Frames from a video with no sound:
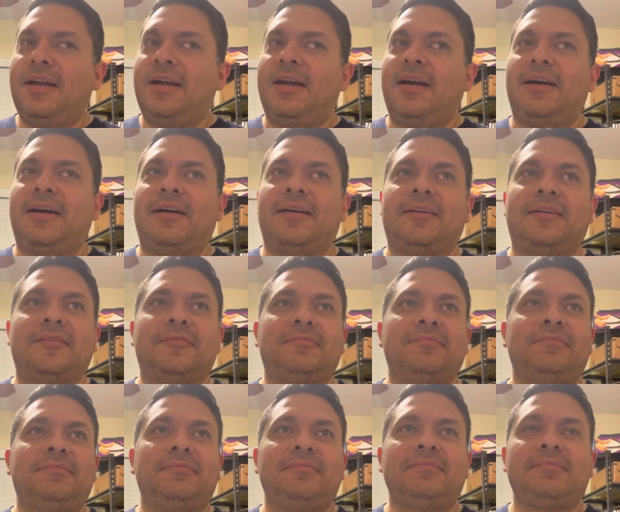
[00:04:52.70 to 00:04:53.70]

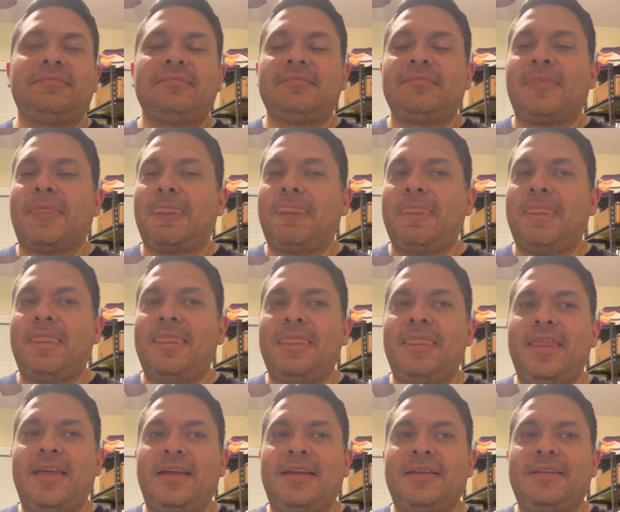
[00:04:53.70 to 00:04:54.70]

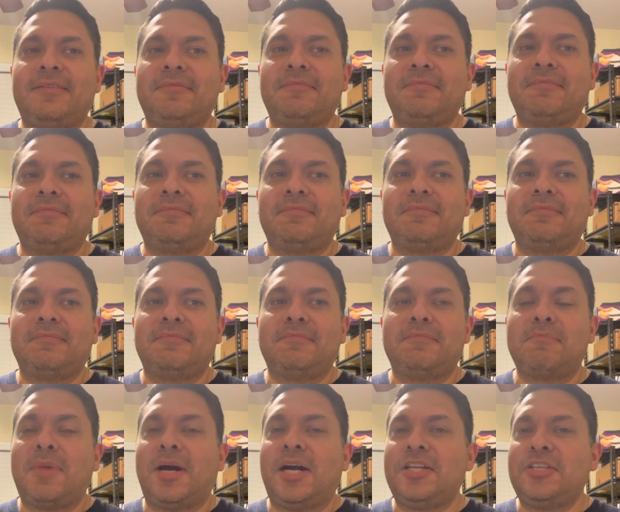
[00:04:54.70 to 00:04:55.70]
Then
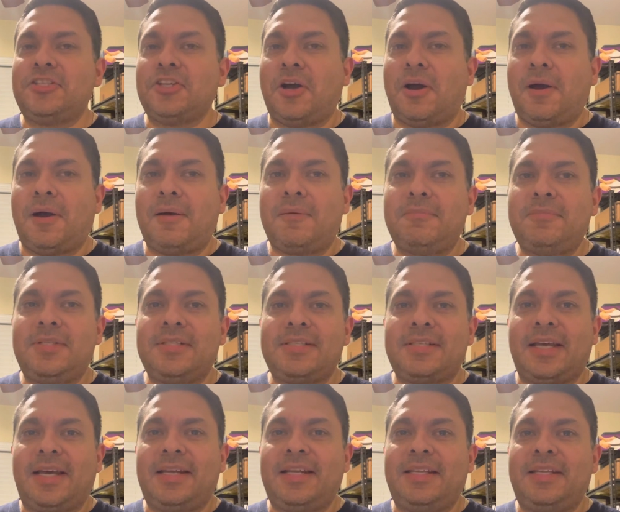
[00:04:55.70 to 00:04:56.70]
my job
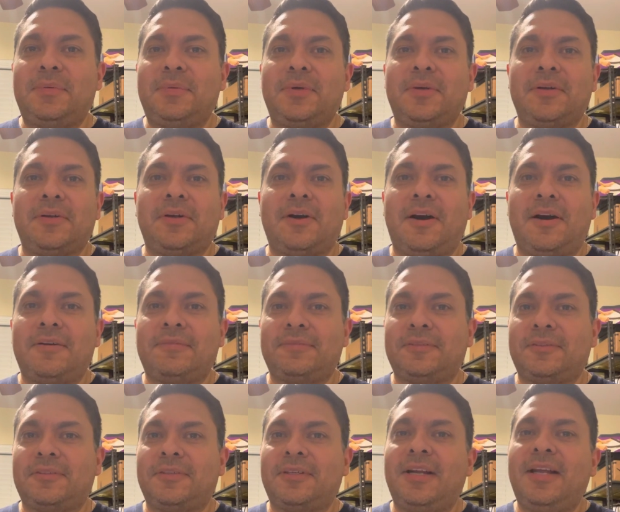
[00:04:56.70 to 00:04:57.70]
decided they were going to
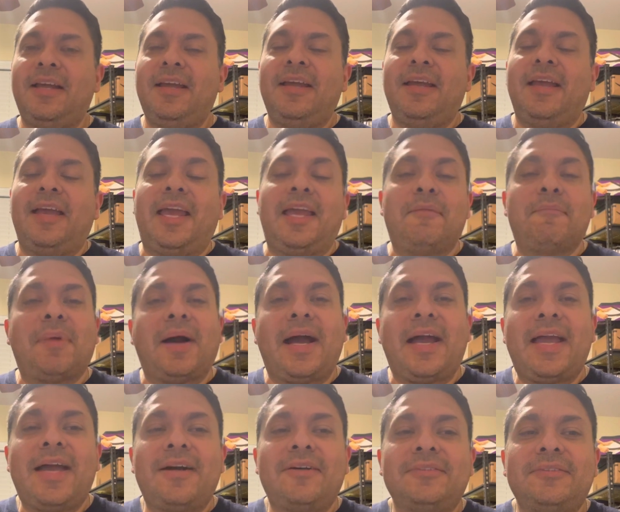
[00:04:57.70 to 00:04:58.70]
offer a
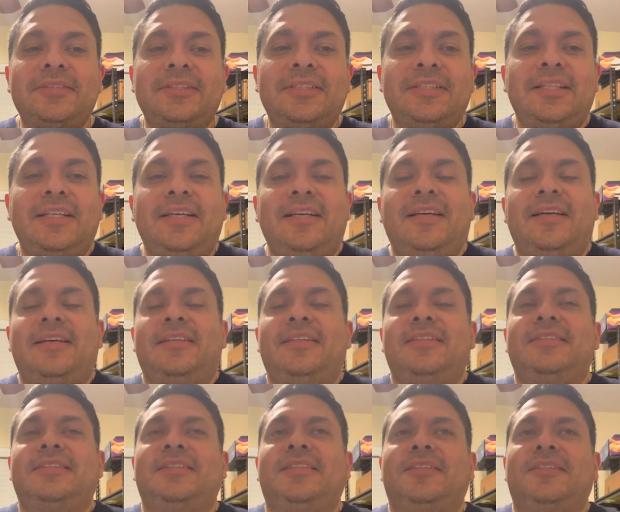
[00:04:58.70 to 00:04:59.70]
buyout.
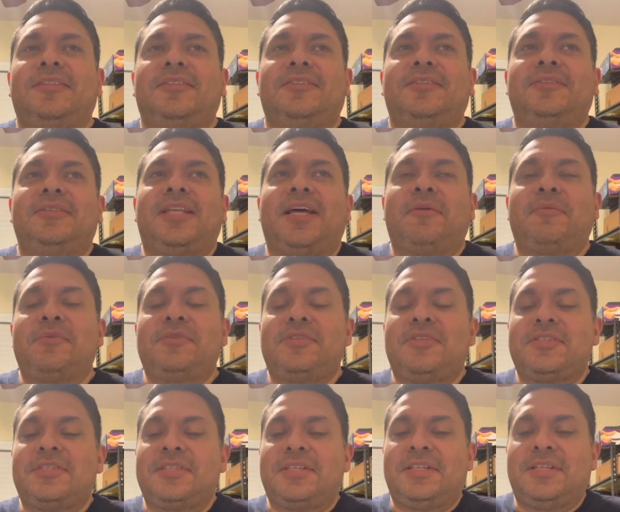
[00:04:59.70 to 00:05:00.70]
So that was
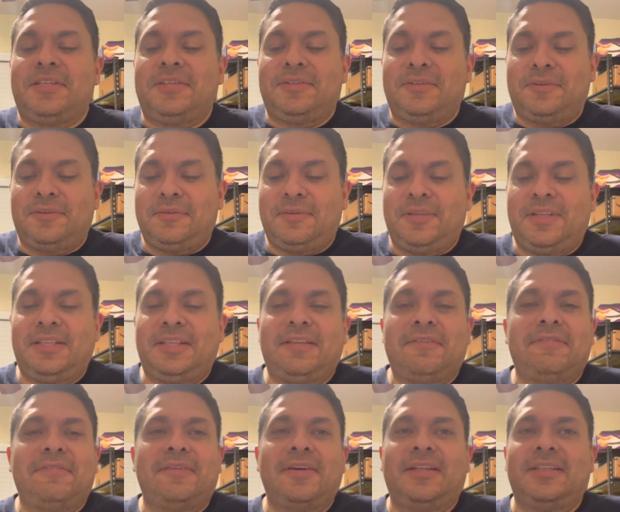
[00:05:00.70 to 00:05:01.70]
just another thing that
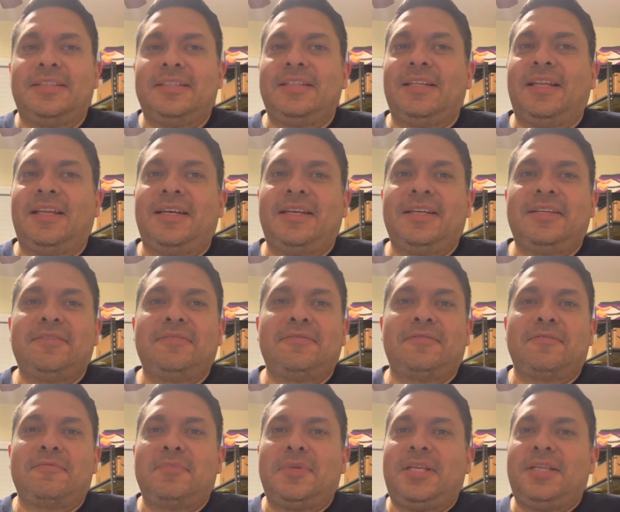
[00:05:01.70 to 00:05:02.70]
fell in line
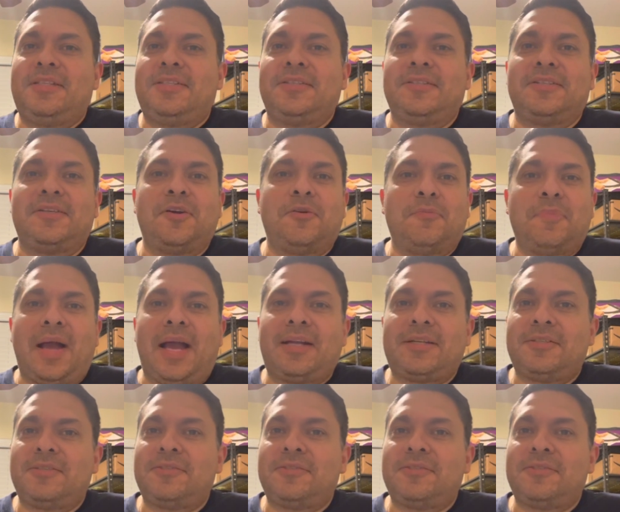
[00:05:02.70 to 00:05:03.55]
for me to go back to